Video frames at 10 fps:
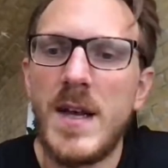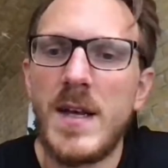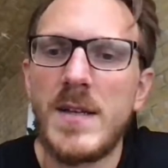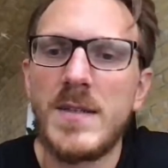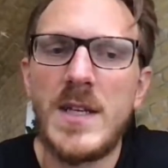
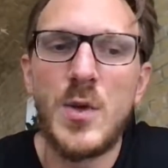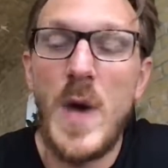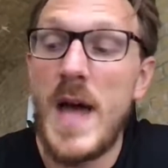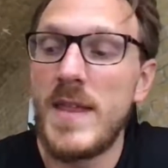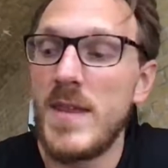see you
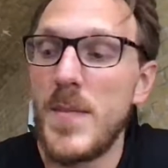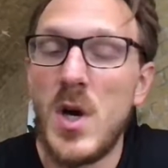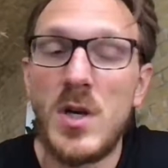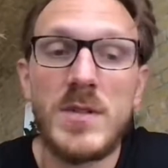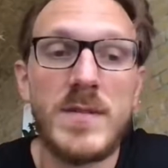at the
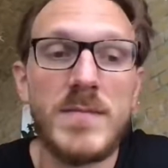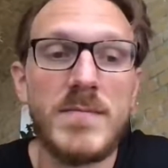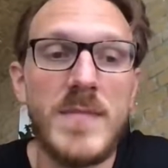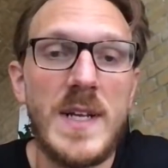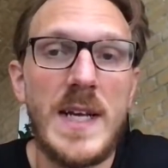box
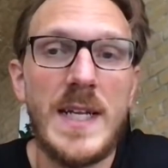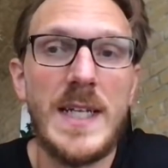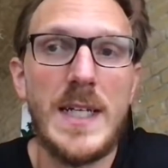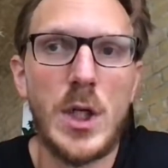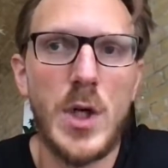
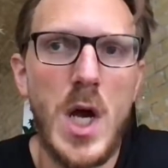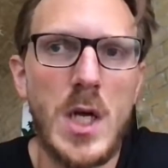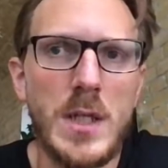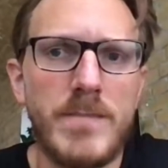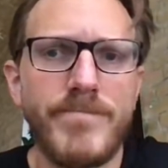later
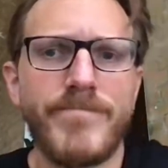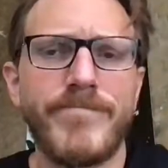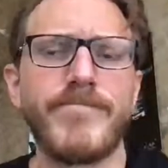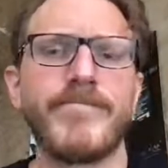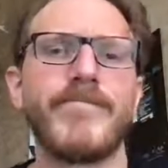on.
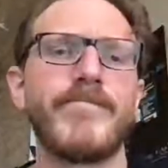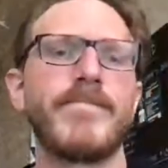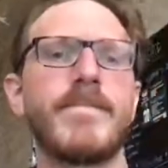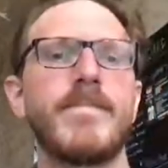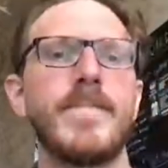
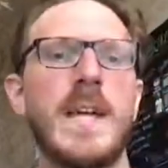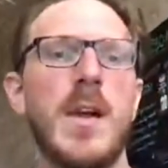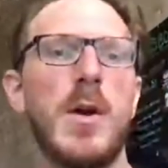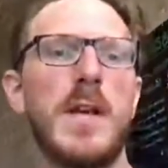Take care, guys.